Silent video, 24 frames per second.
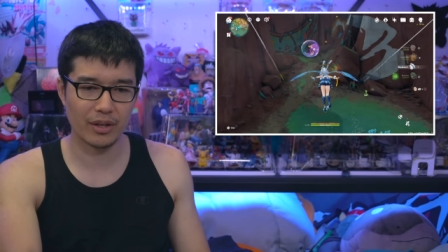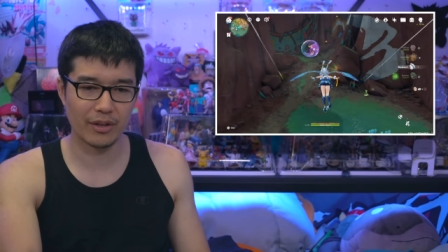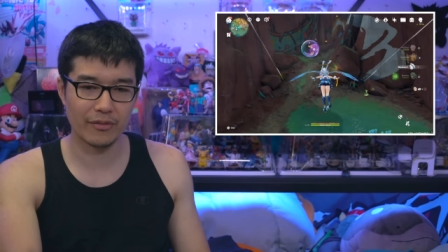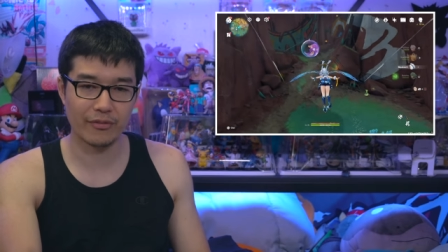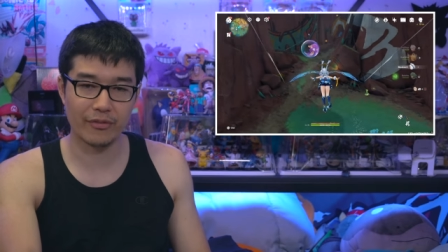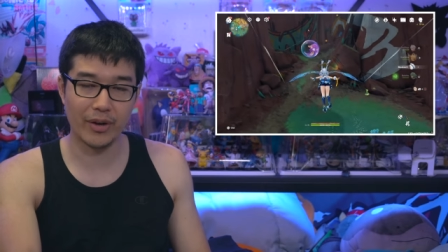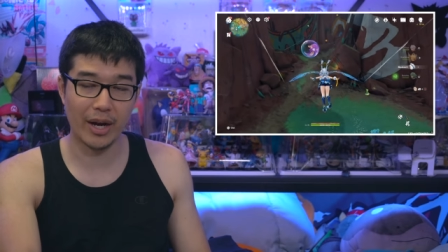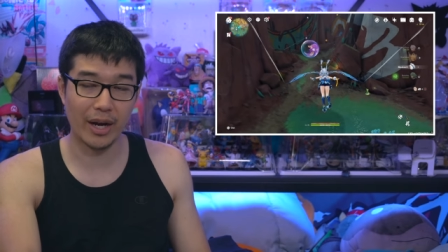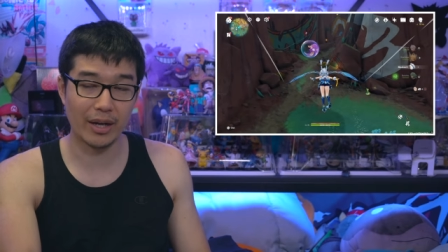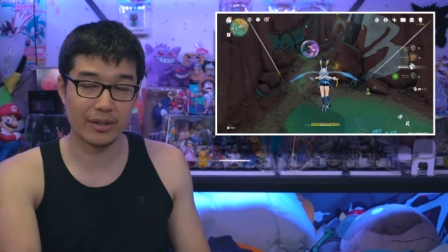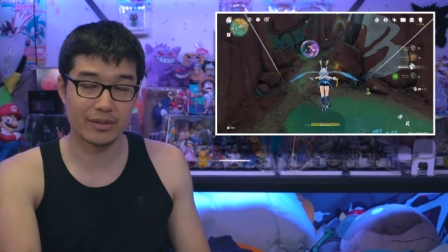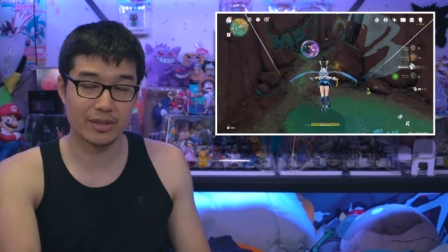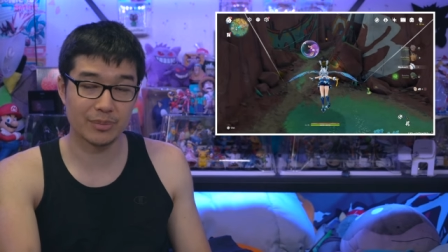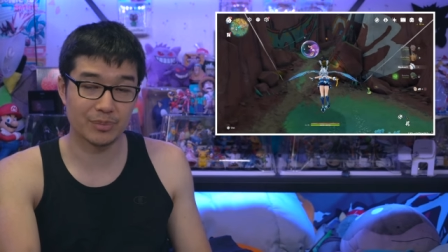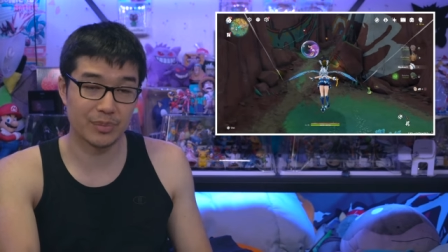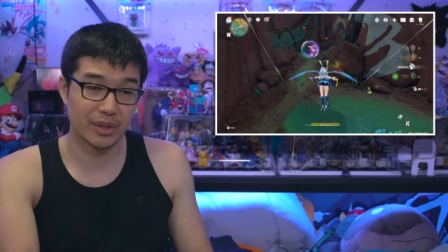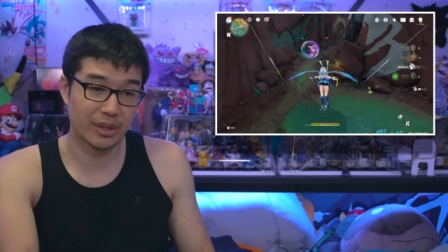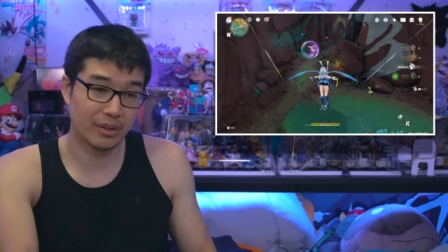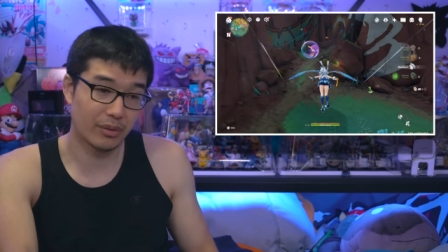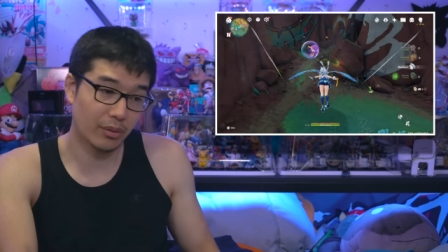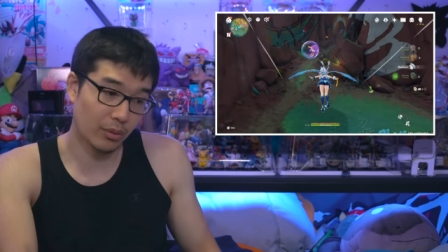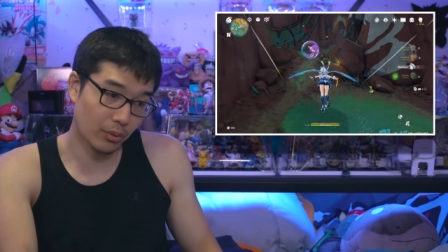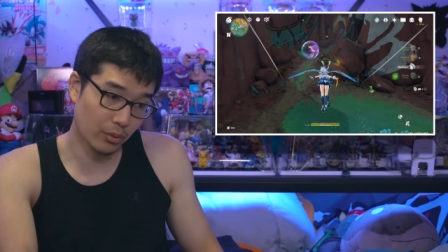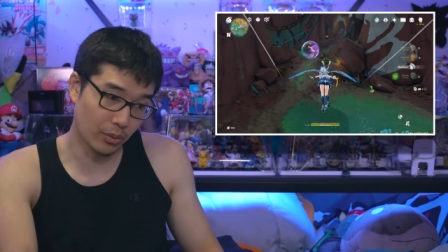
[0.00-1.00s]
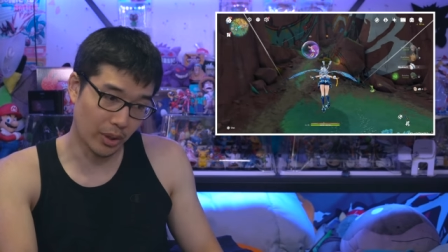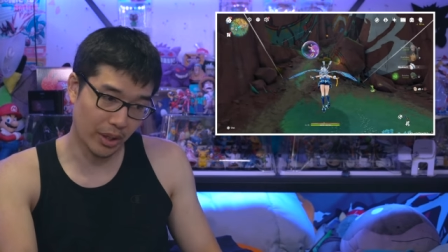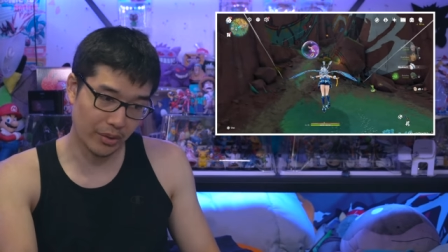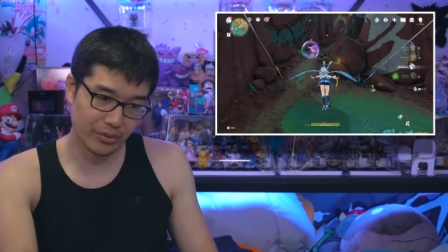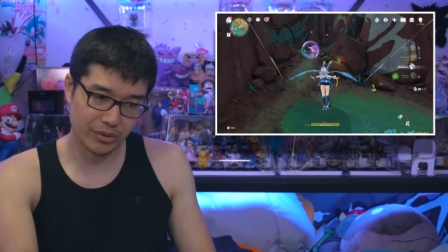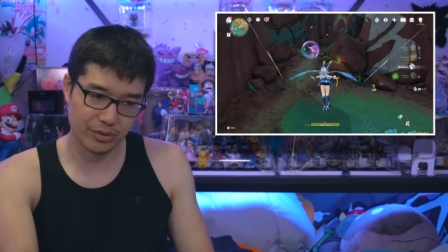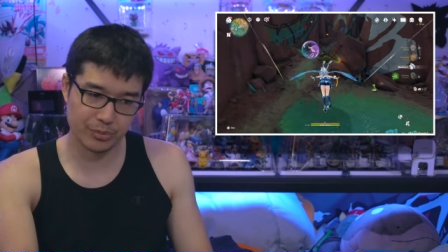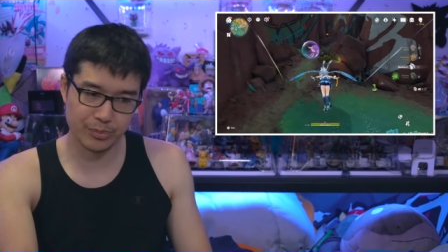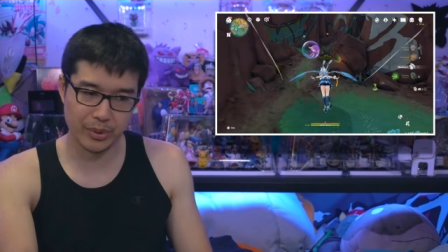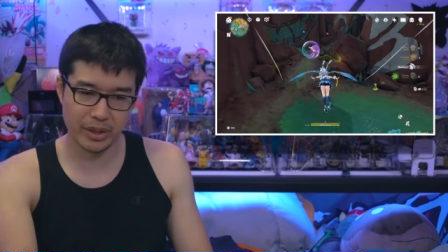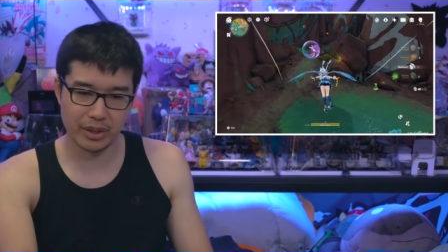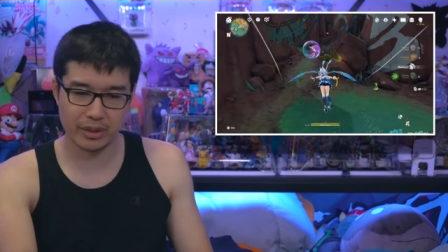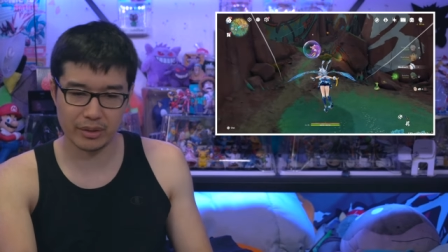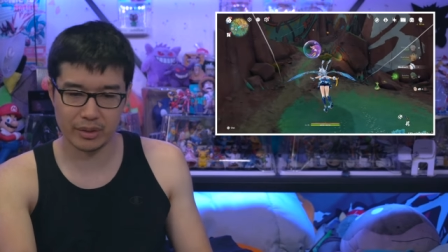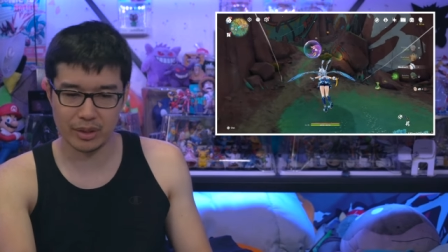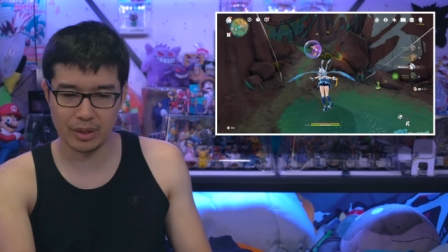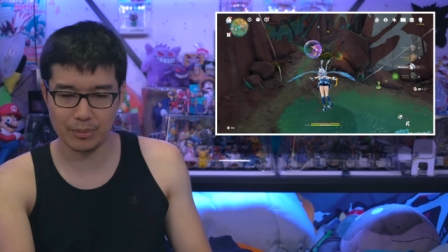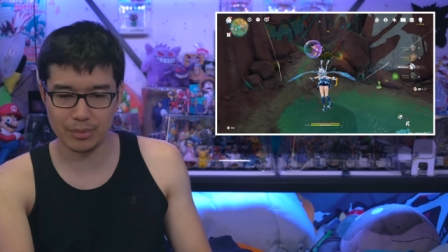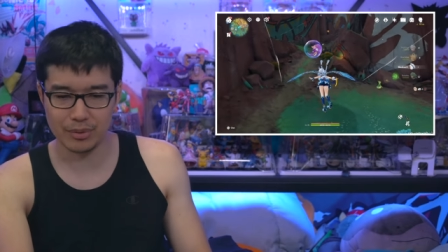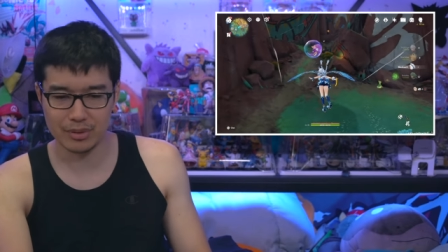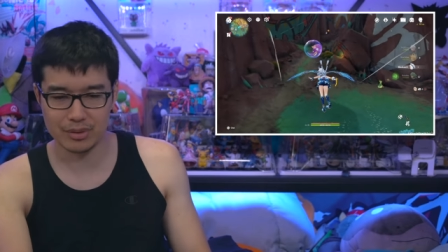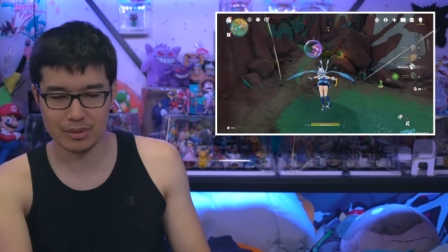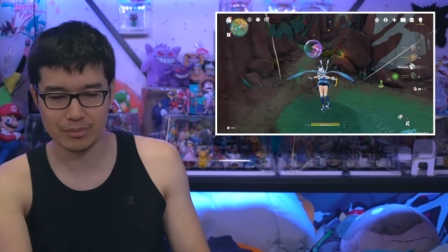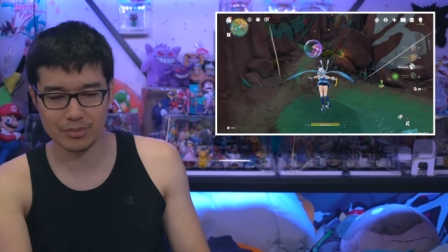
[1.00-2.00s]
I find something, oh, I'll just pick it
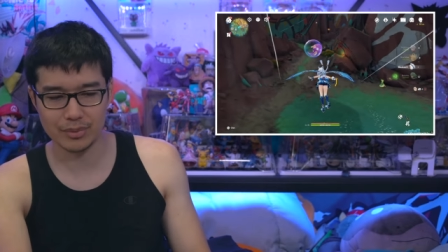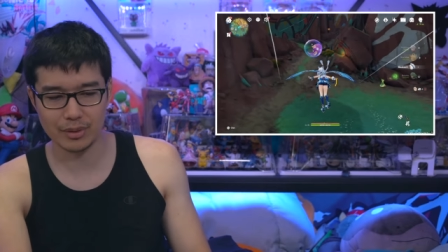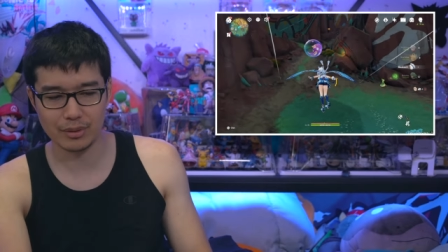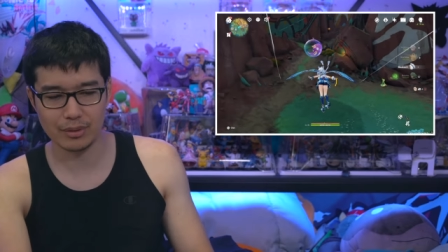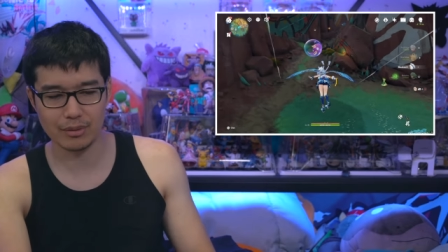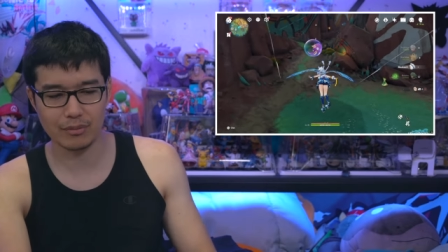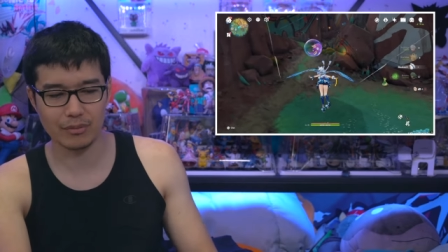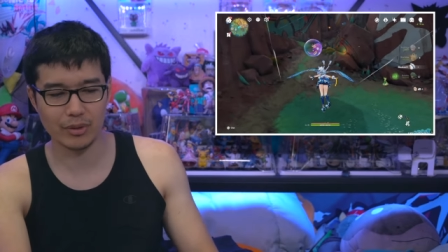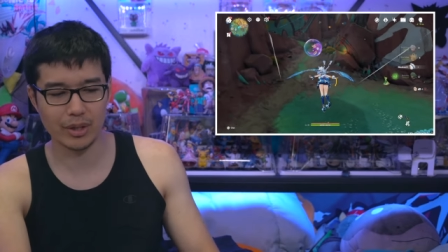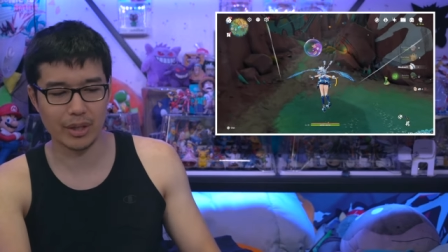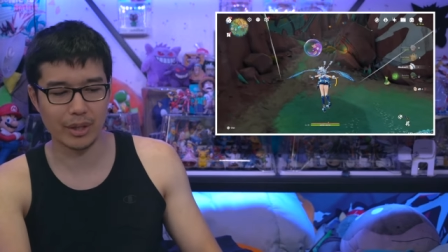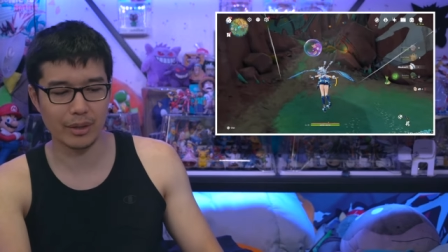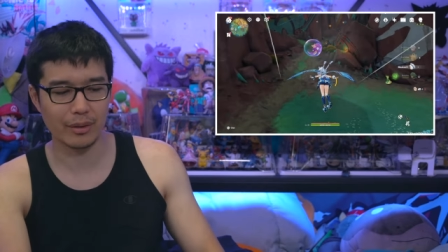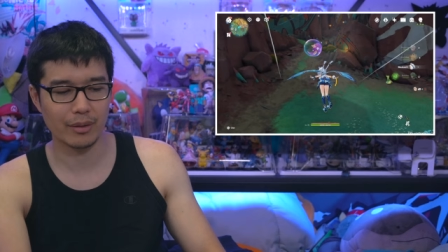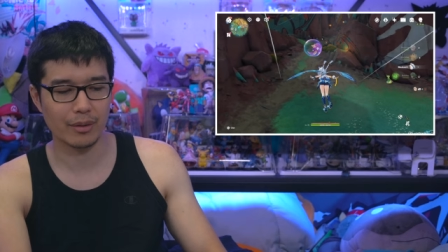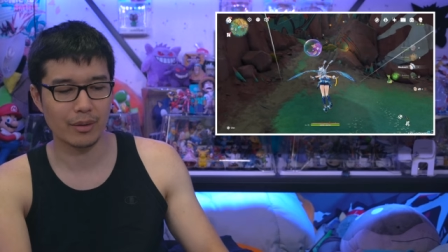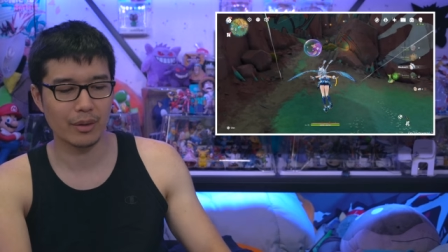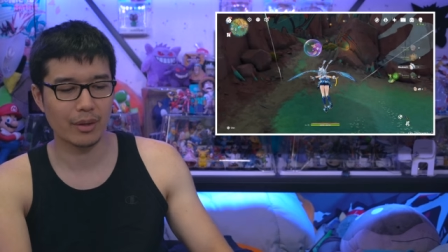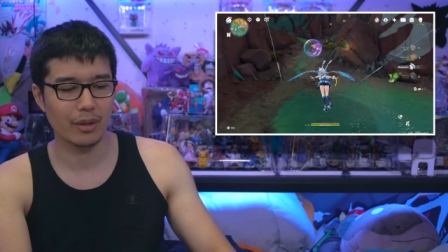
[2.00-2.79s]
up or something, right?